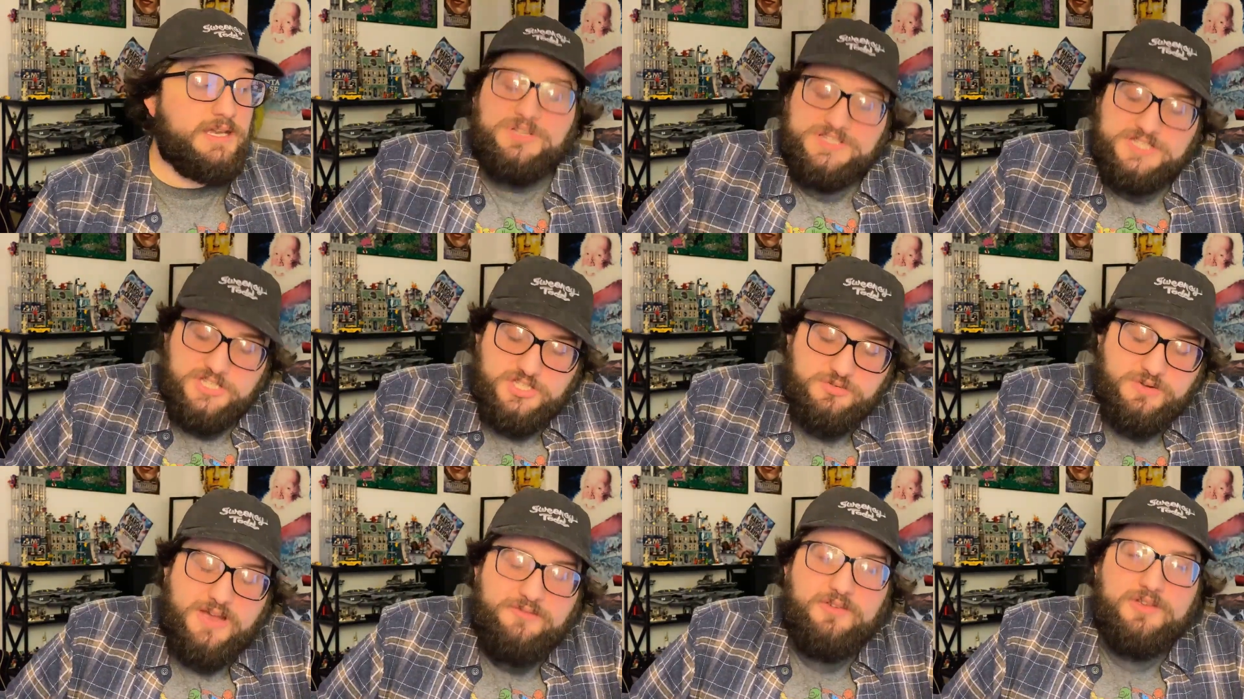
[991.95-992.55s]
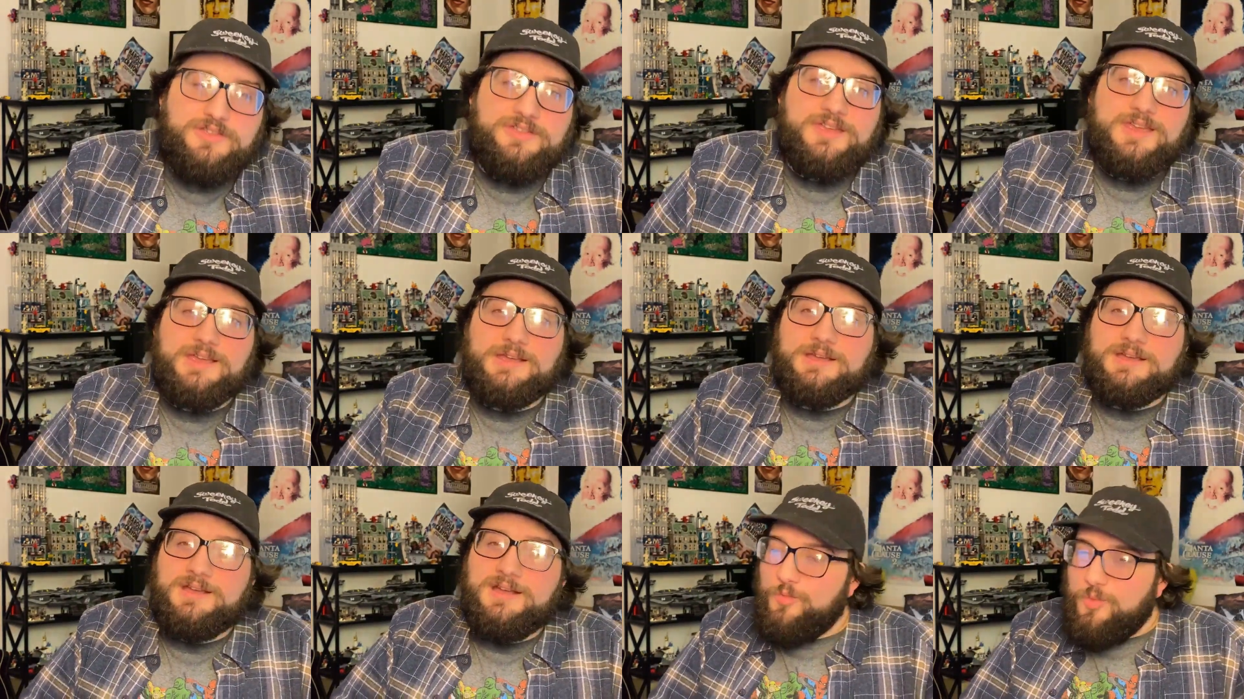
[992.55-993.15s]
But did you ever
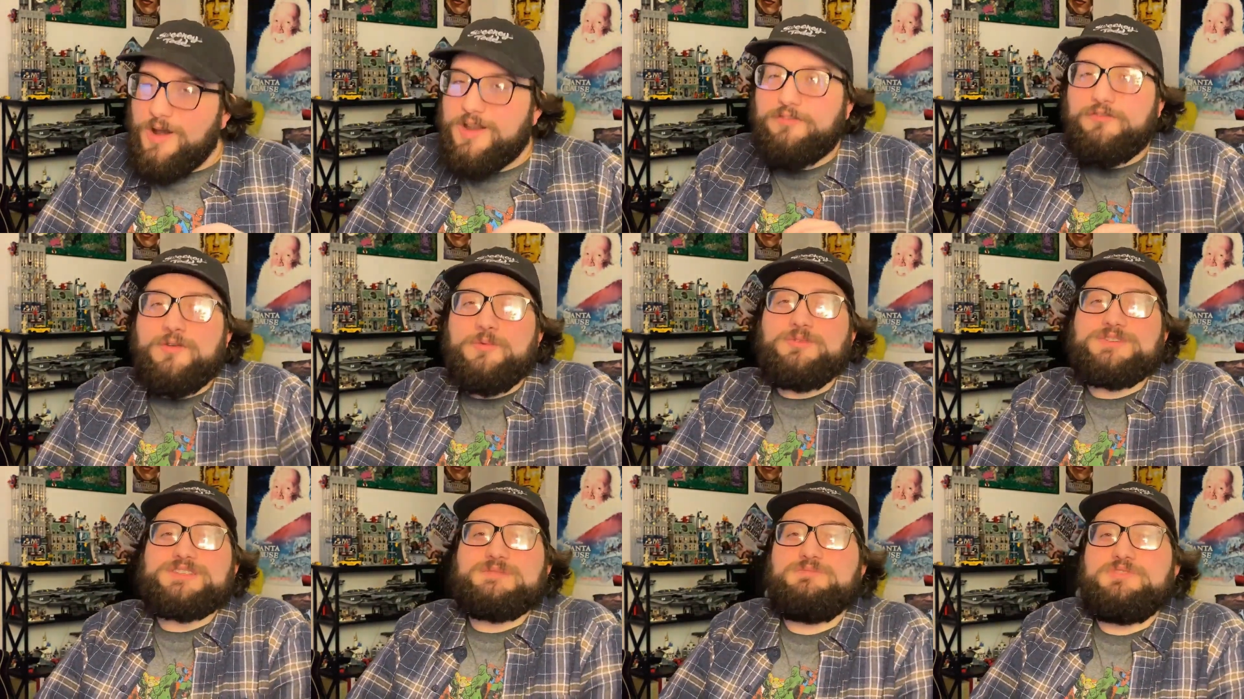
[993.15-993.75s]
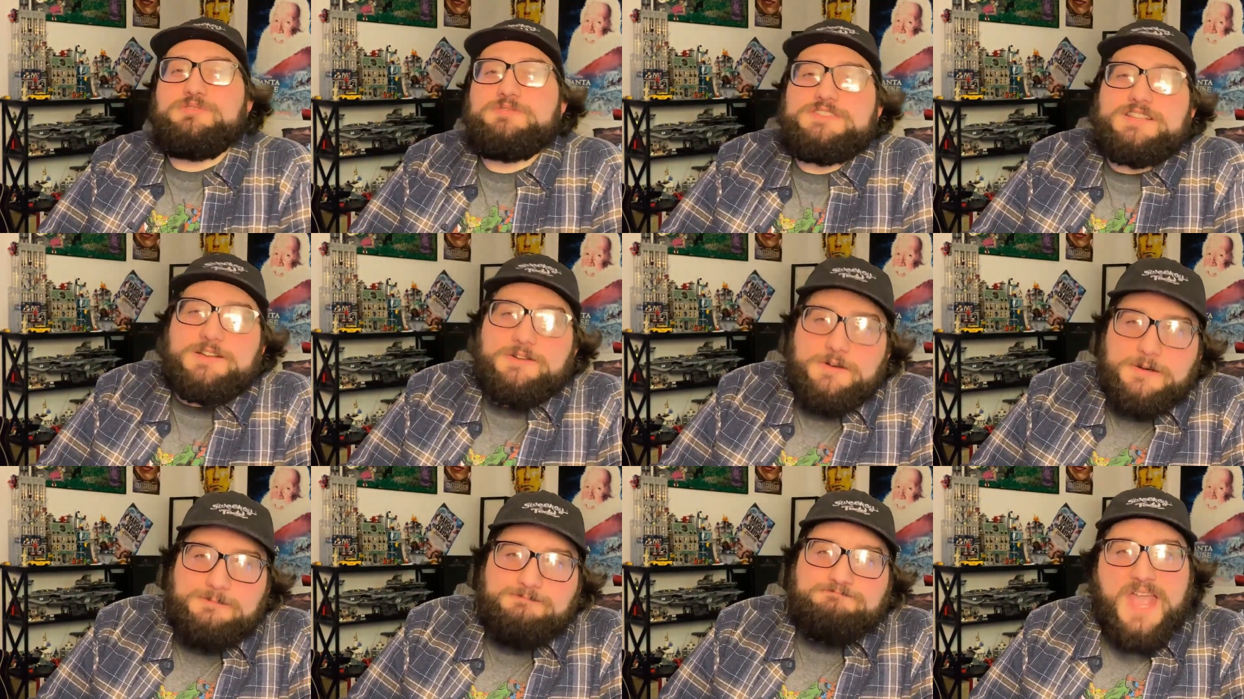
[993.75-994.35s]
think, what if it was a
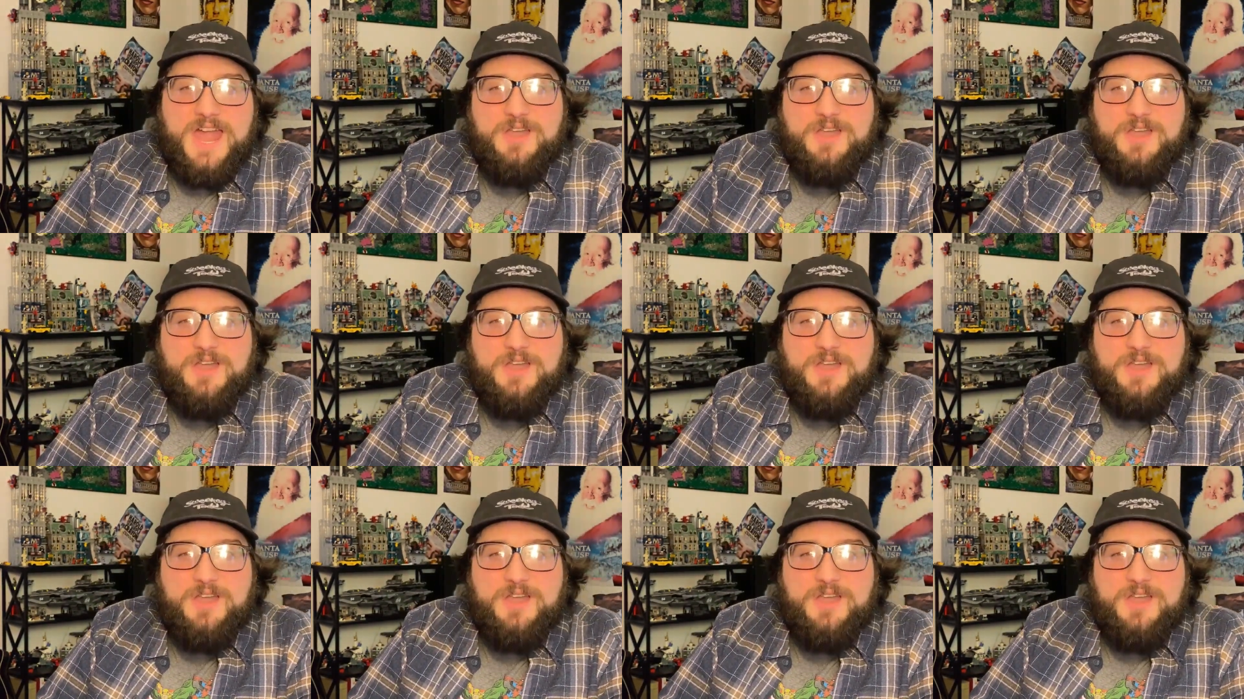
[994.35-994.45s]
musical?